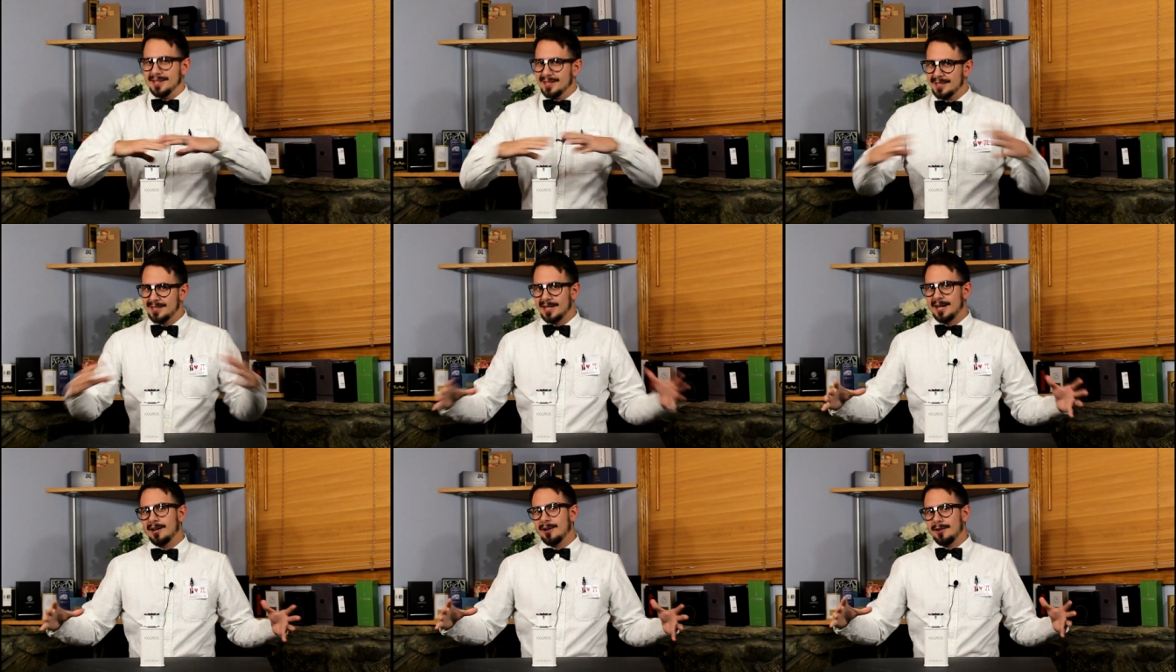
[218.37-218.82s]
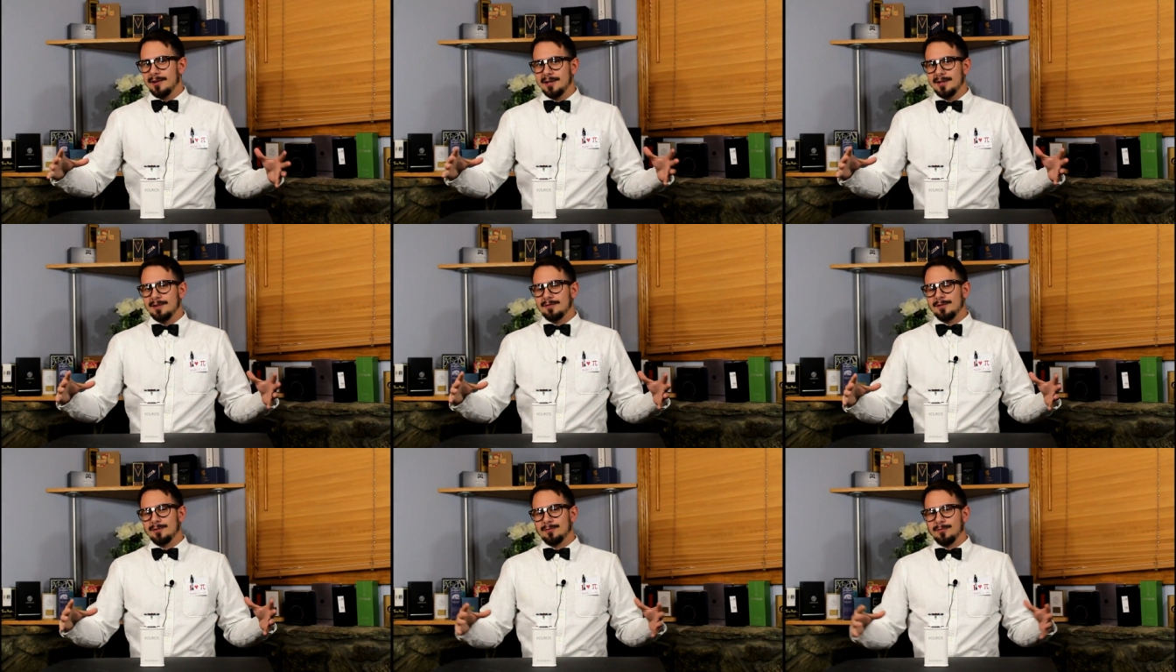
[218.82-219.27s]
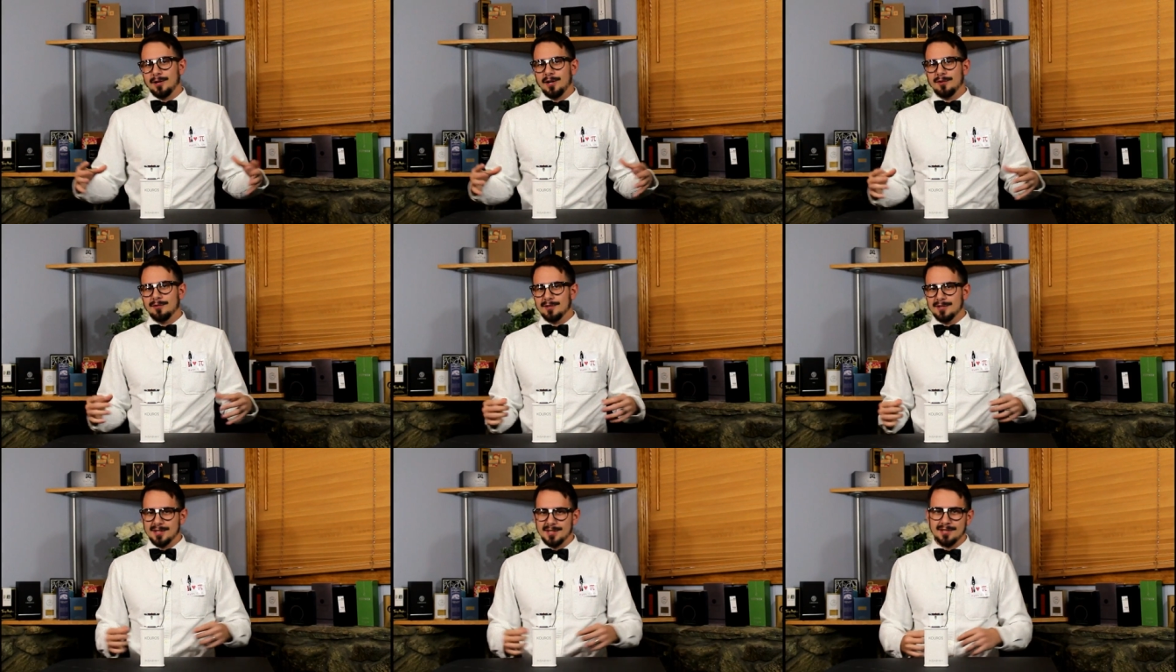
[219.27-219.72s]
entirety of the
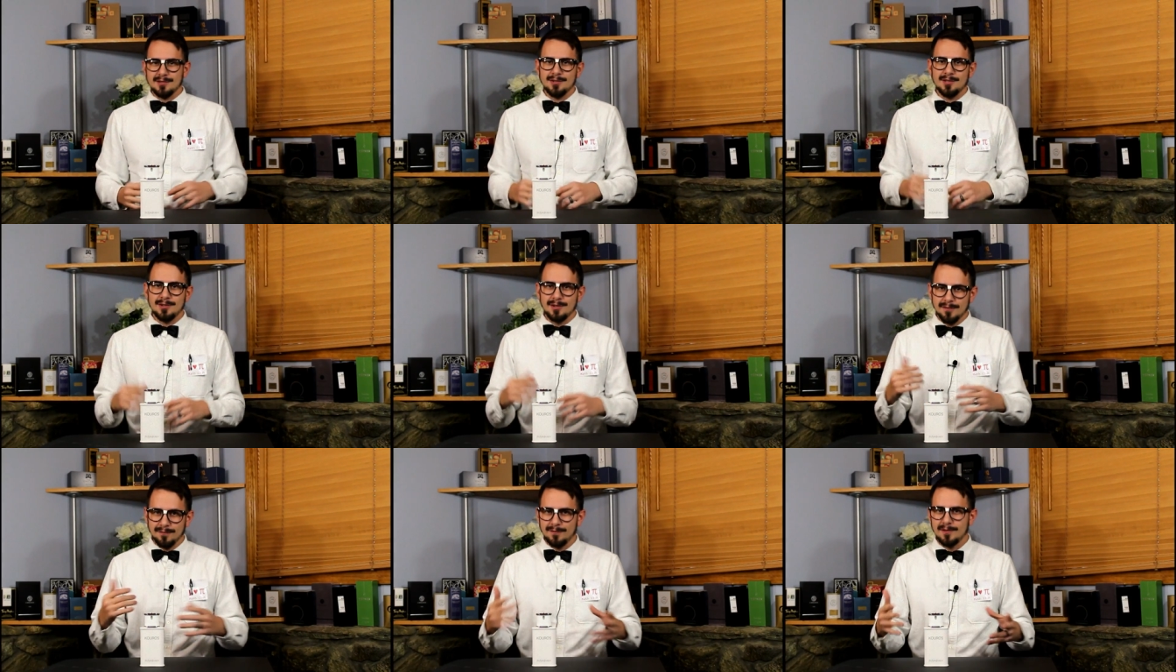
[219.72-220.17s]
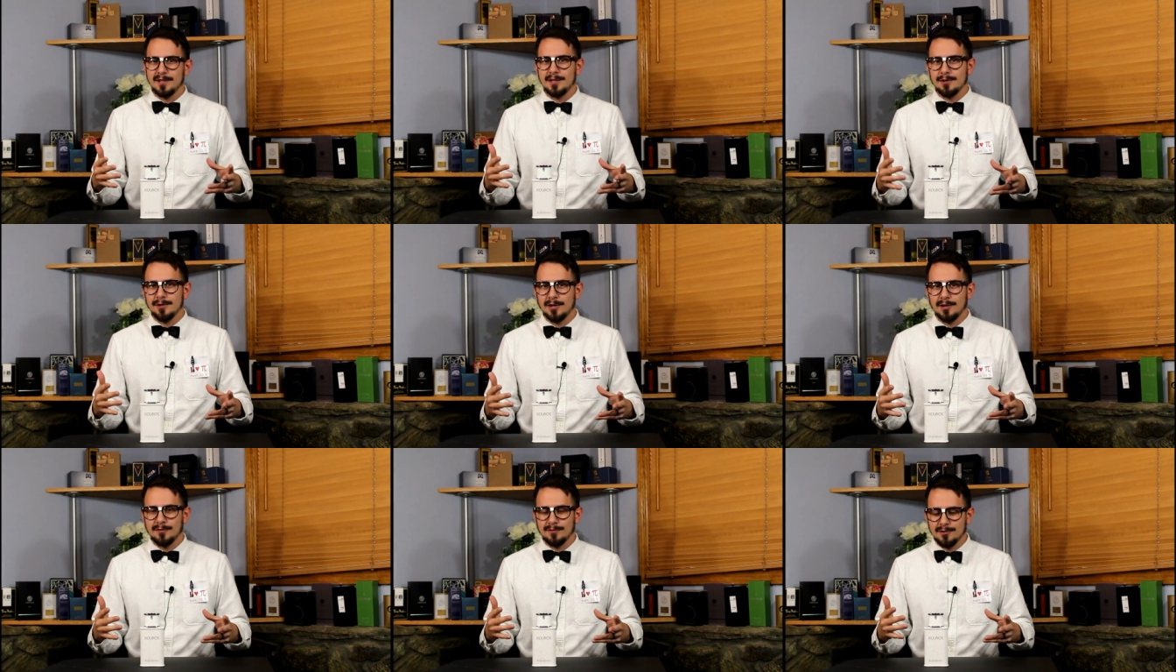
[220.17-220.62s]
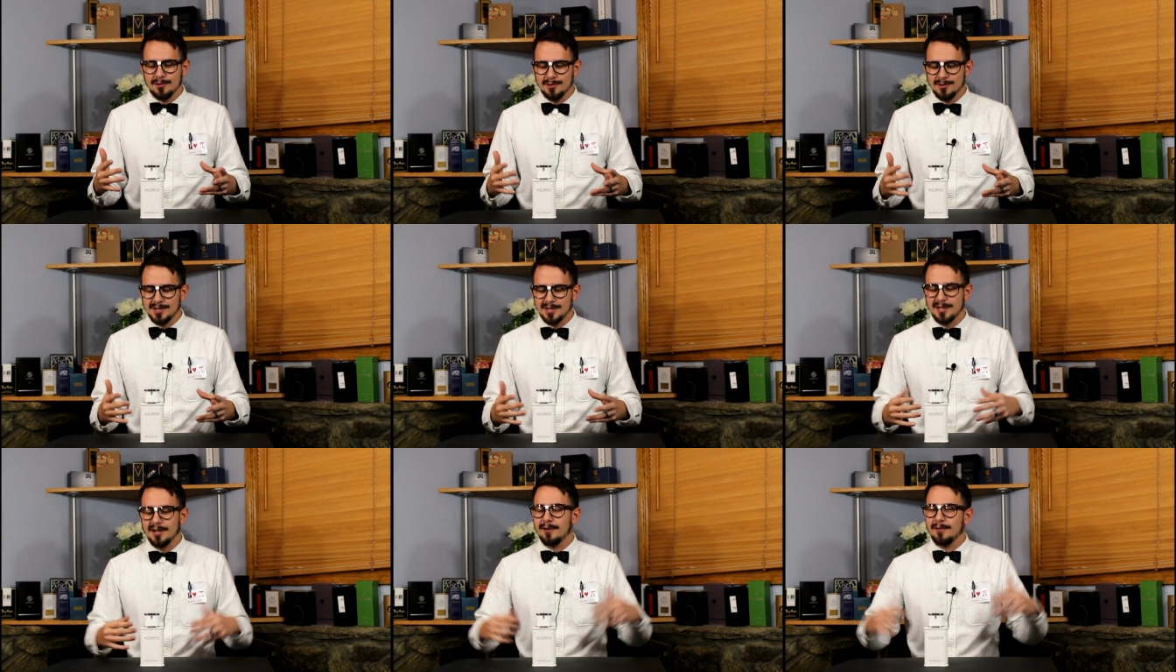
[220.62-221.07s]
fragrance so you can figure out for
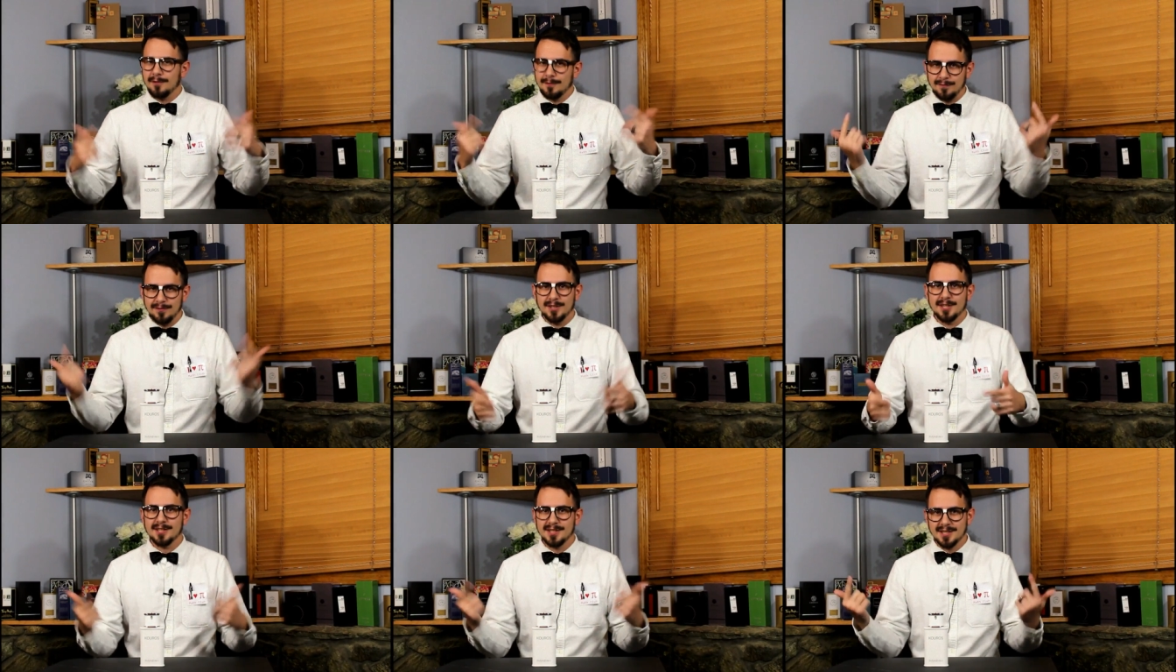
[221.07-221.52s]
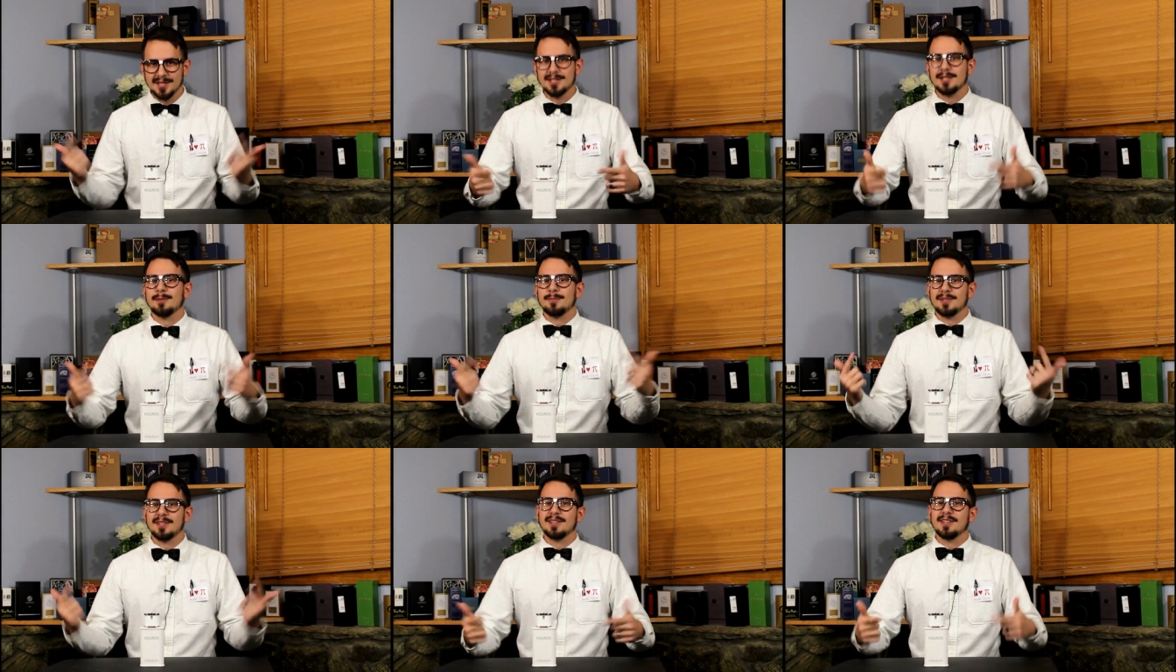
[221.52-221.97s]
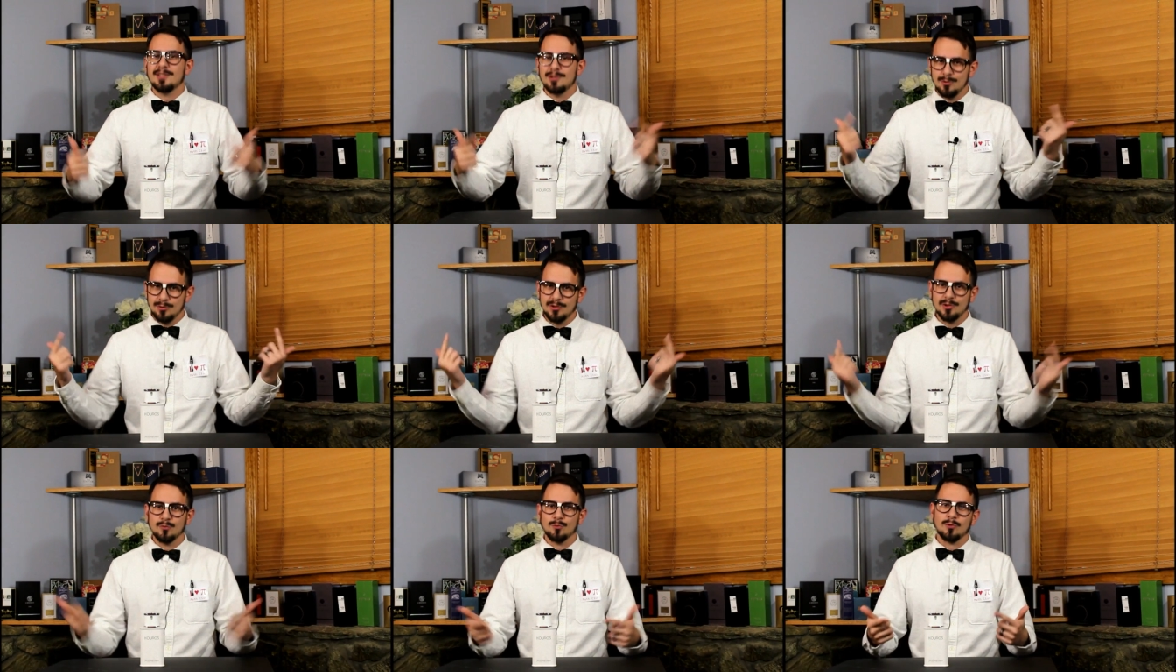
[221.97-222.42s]
yourself if this is something that
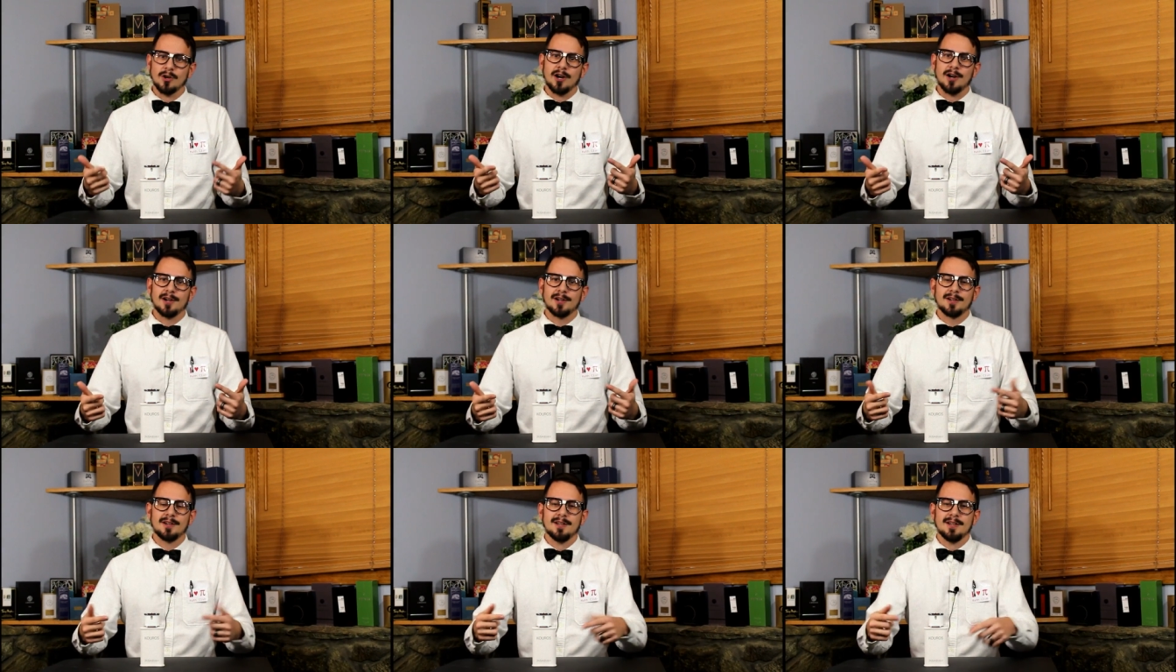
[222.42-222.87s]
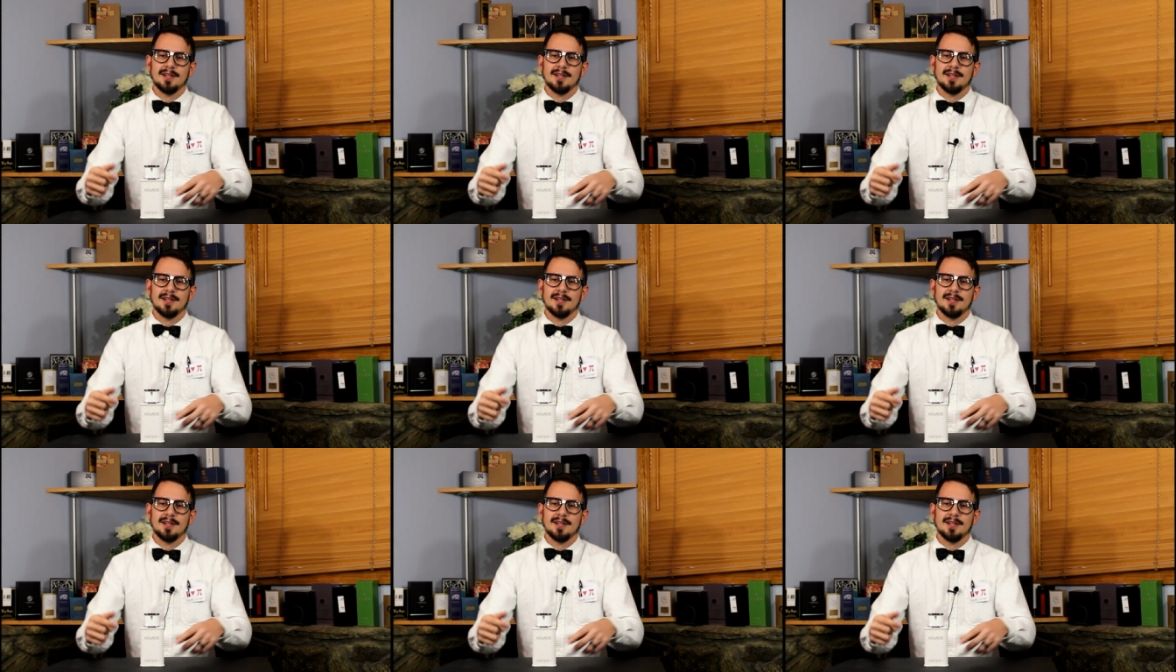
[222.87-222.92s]
you can rock.